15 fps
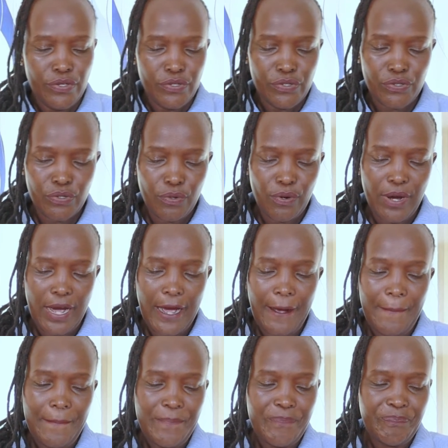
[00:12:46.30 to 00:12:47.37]
So
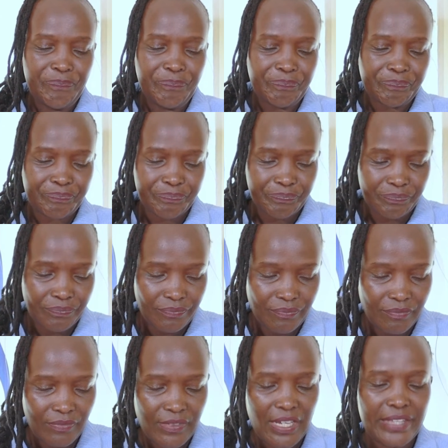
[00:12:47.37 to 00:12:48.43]

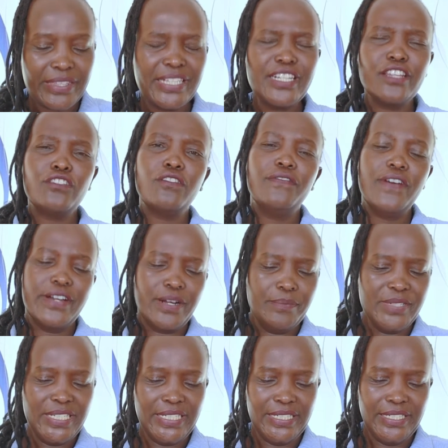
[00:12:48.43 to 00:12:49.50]
the death of Aram
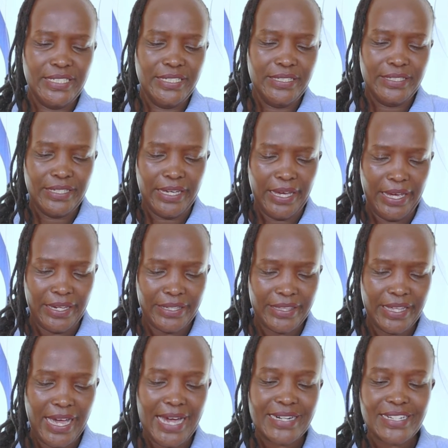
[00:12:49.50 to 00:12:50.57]
TD and
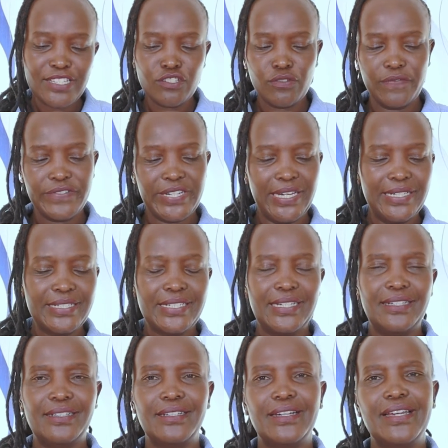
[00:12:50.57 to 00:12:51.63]
the arrest of
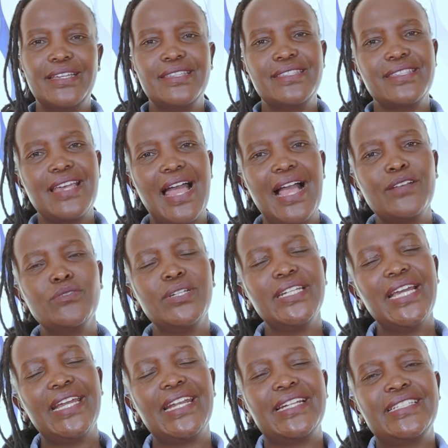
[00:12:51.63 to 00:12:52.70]
Telltale is
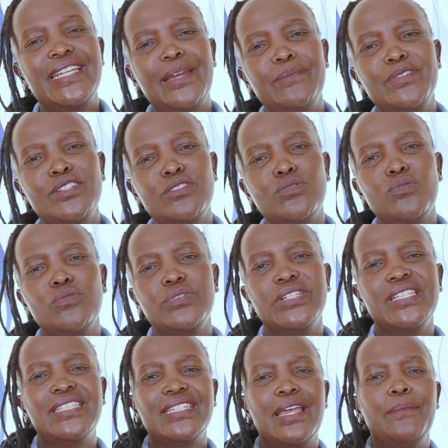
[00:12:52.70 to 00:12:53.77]
actually an attempt to
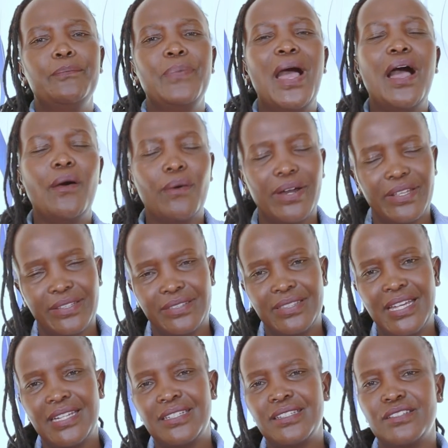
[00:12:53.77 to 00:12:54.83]
disempower
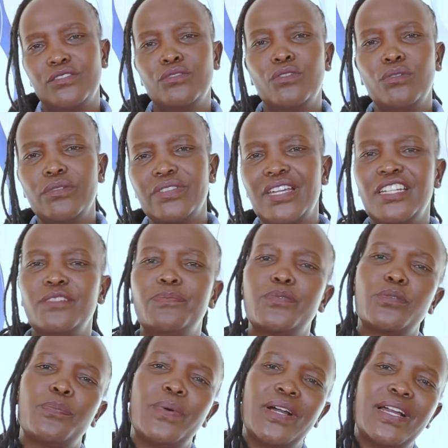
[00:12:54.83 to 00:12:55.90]
that, you know, that
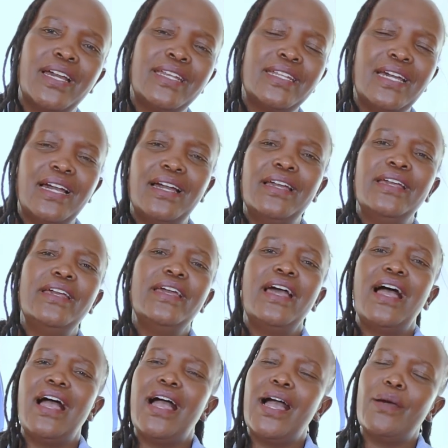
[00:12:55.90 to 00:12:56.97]
propaganda
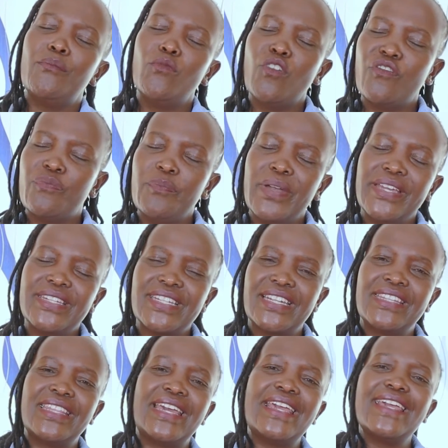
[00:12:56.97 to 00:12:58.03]
movement
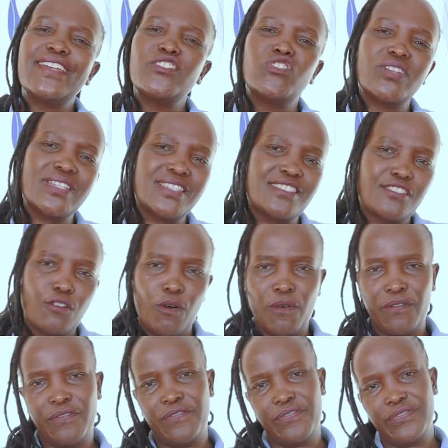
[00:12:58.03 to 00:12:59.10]
and the agents
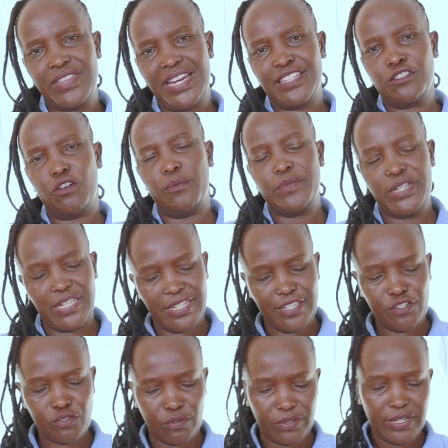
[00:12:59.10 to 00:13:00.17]
of that
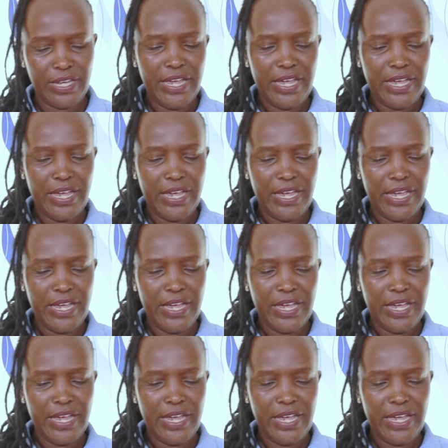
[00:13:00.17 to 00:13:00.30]
communication.